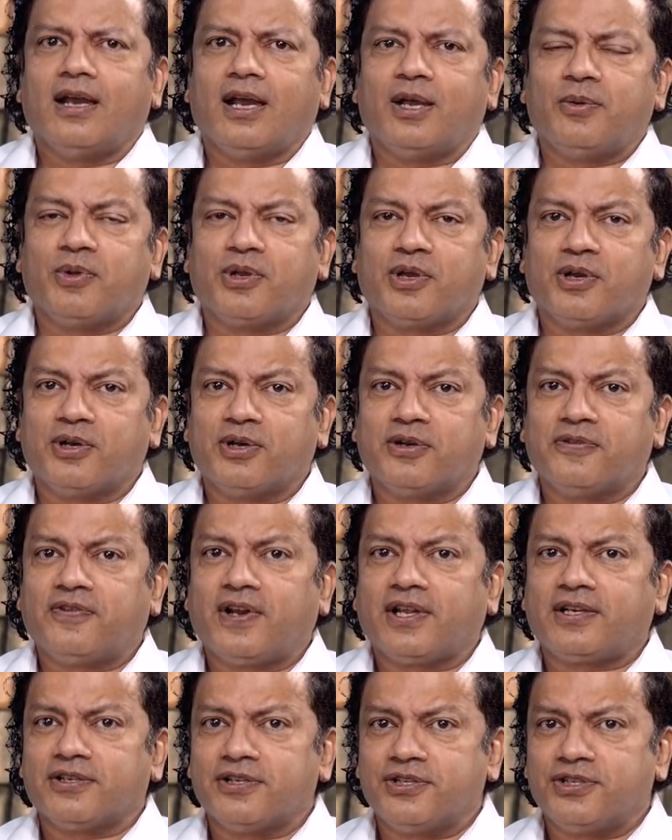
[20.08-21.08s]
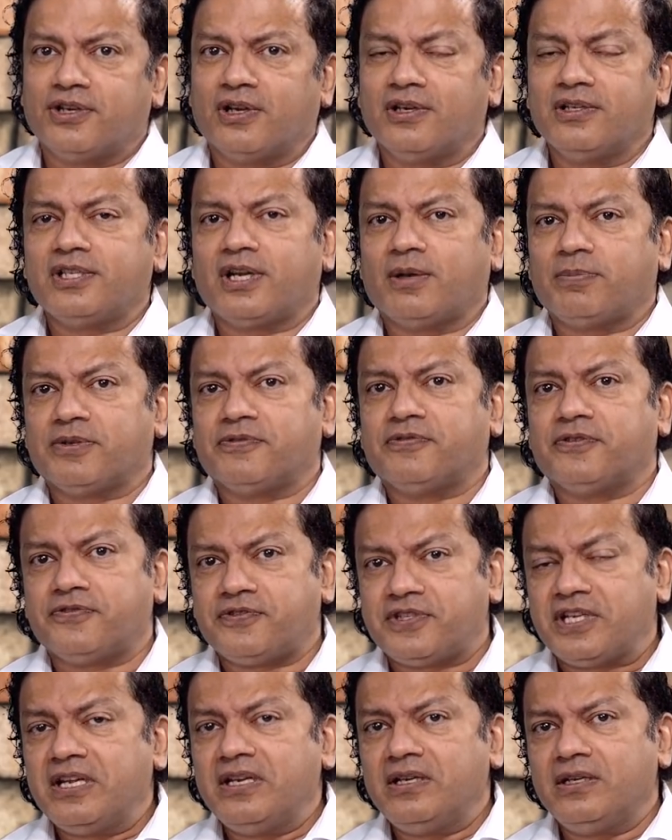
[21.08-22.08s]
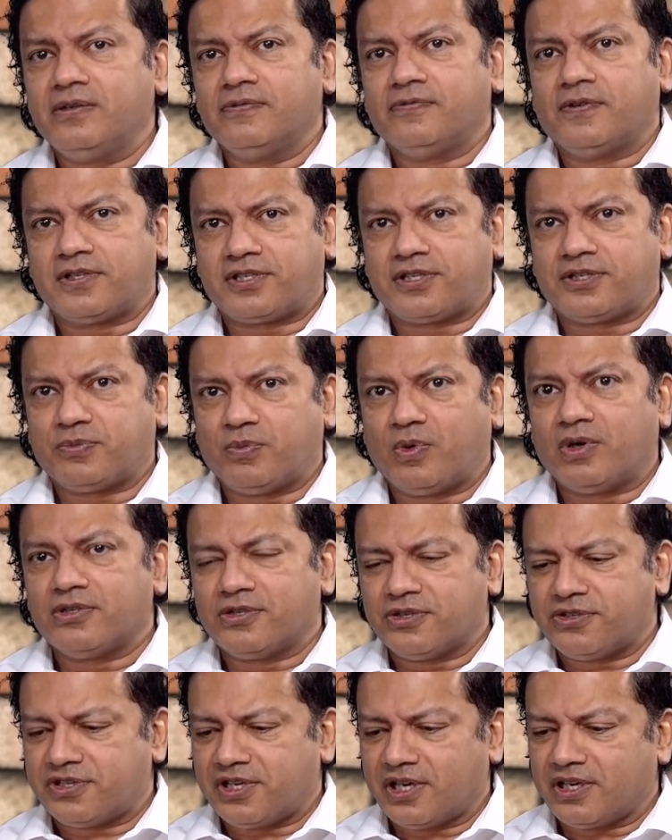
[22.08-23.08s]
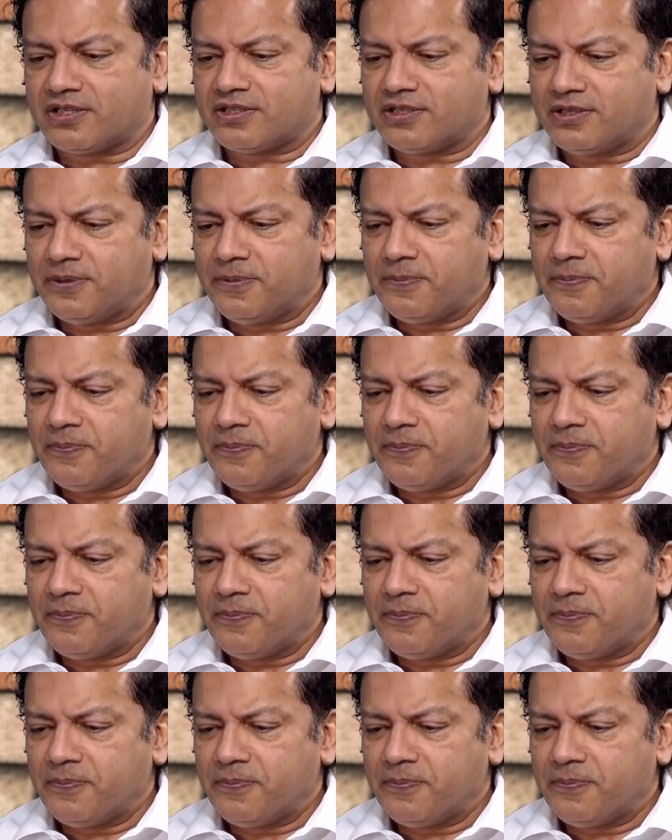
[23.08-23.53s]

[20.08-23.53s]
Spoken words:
and we're going to reflect on John chapter 15 verses 1 to 6.